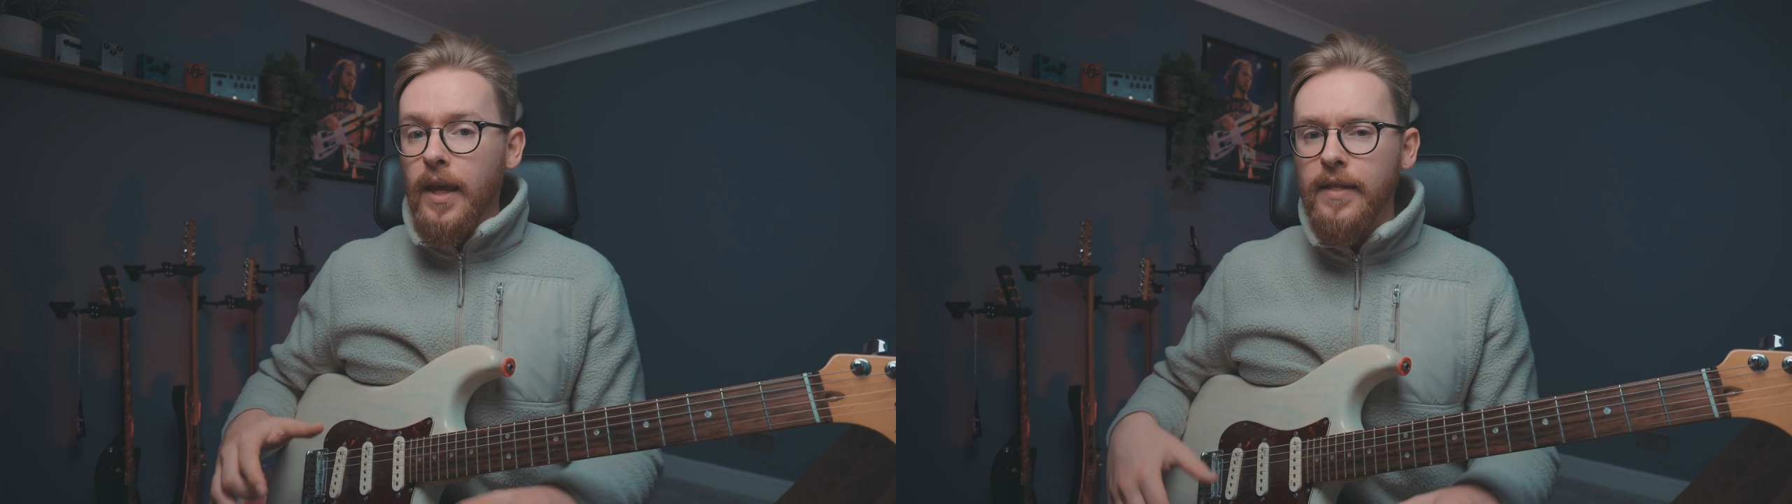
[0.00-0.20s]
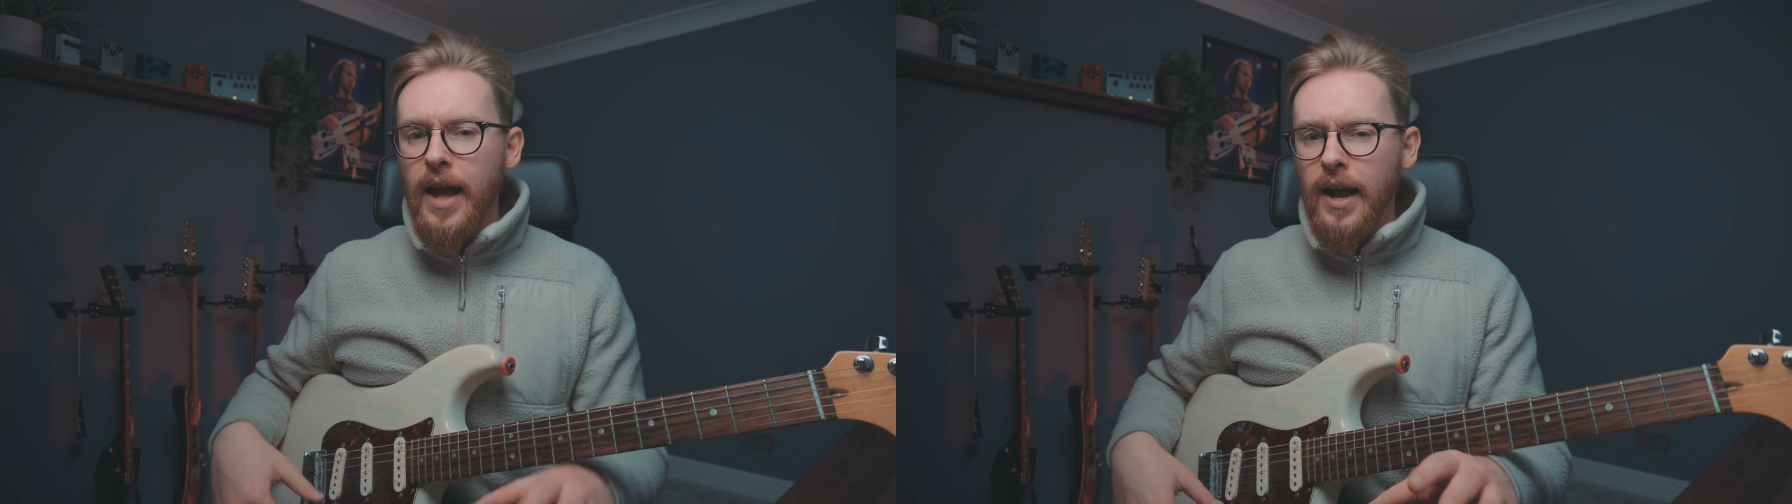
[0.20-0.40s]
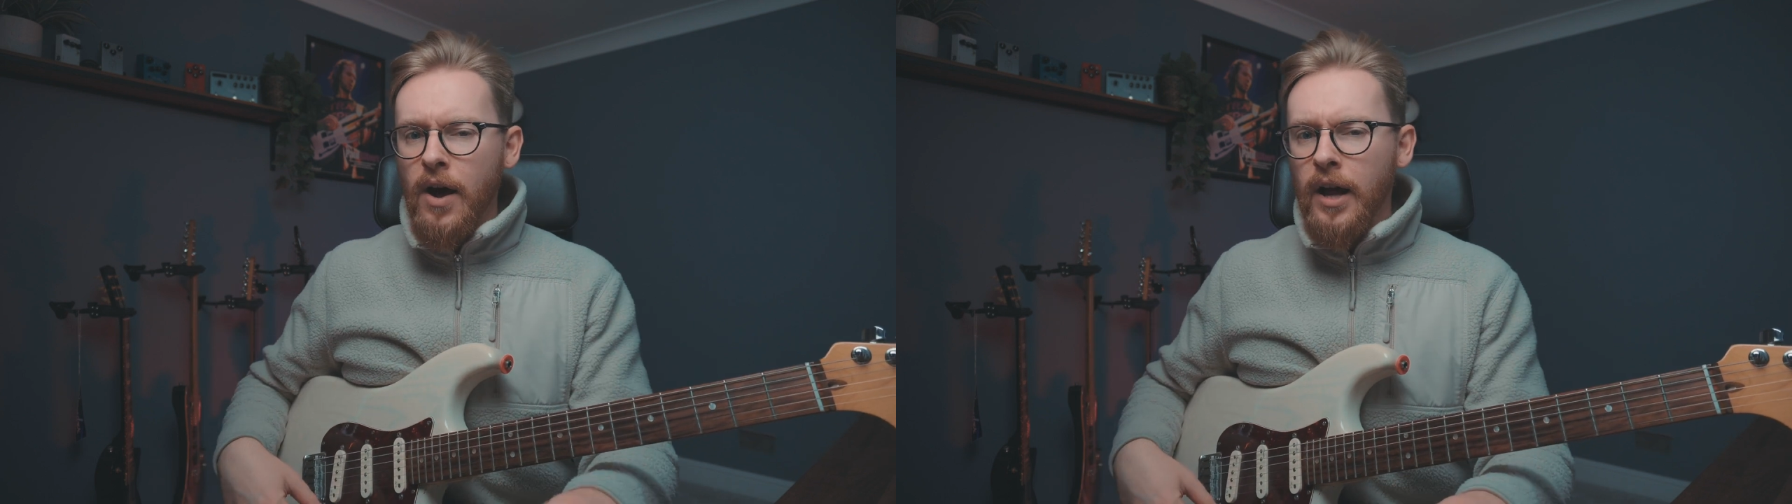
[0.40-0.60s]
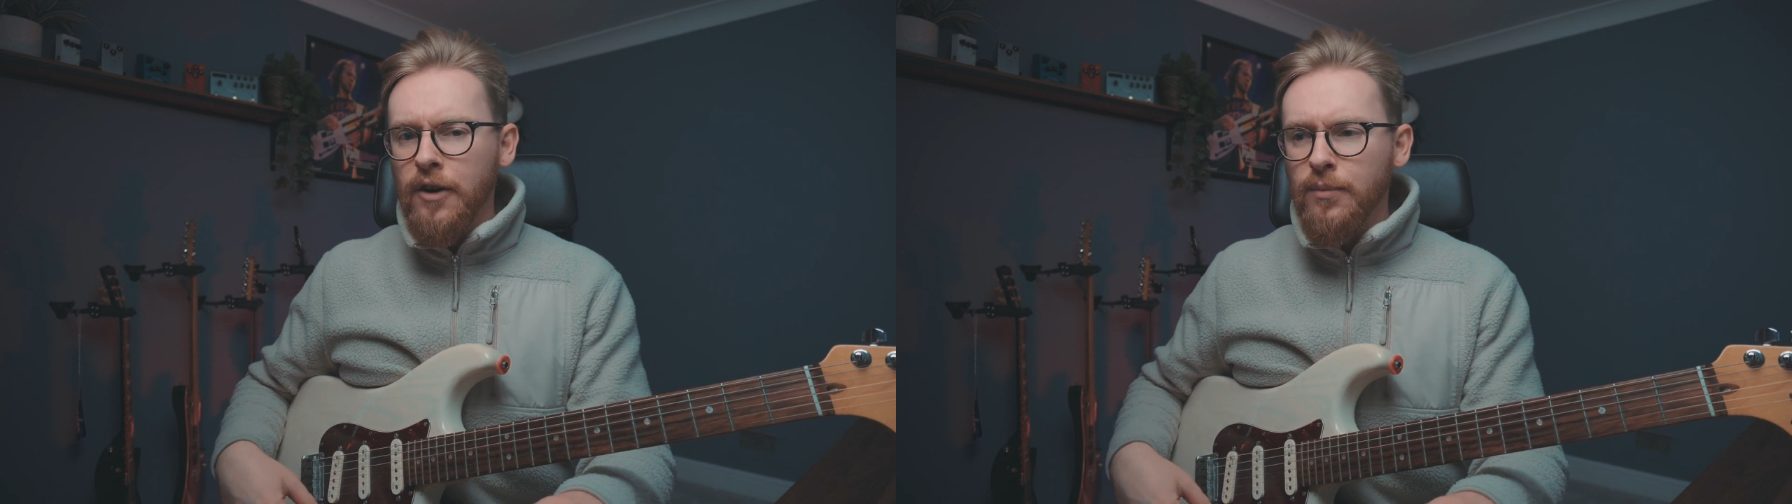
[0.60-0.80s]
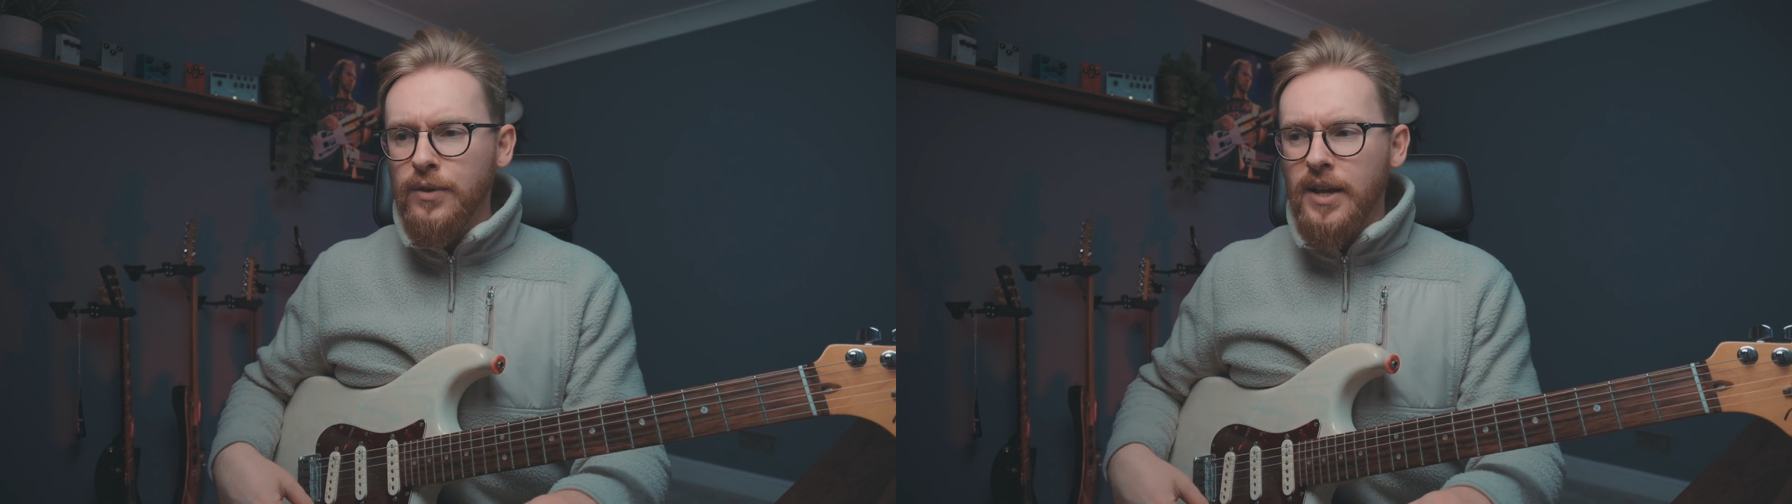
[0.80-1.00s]
And that kind
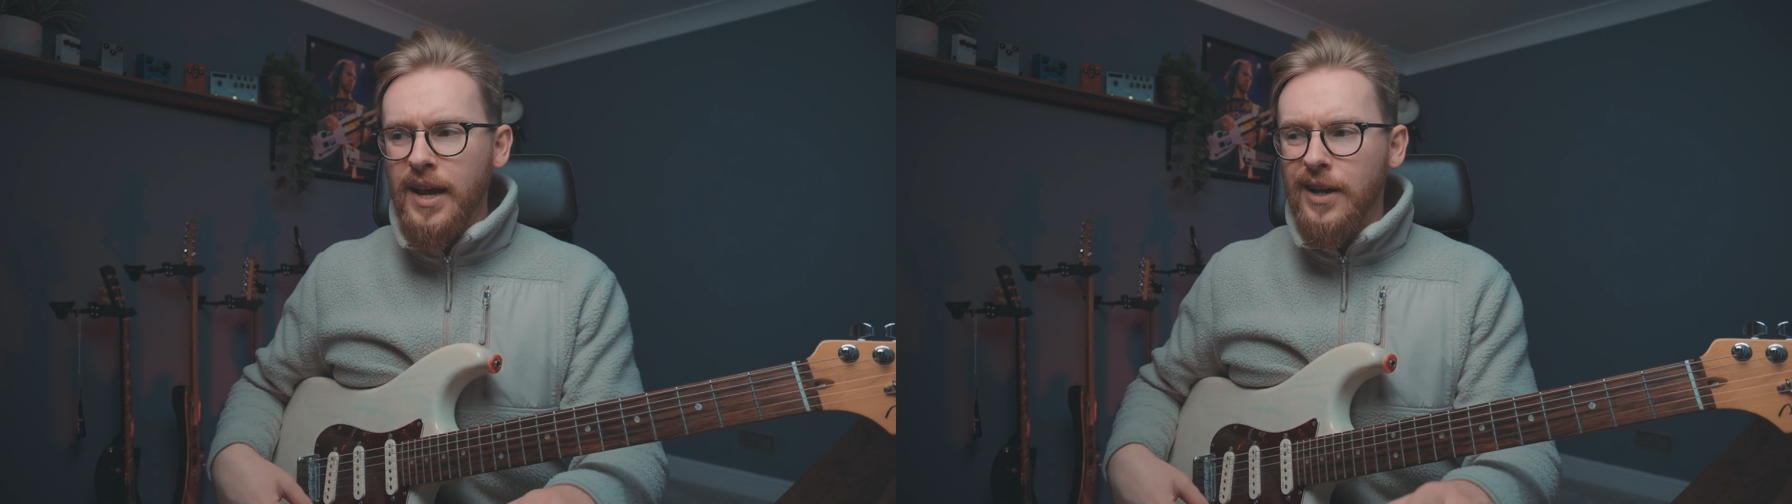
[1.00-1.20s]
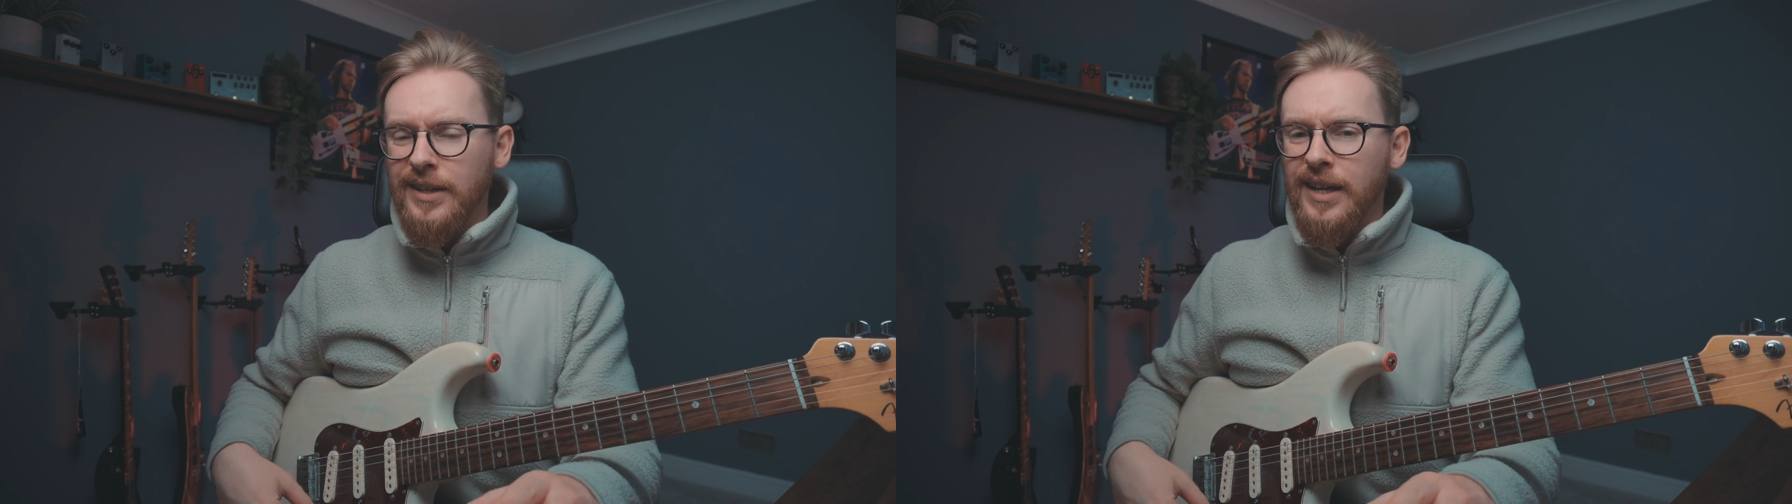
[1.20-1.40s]
of was like,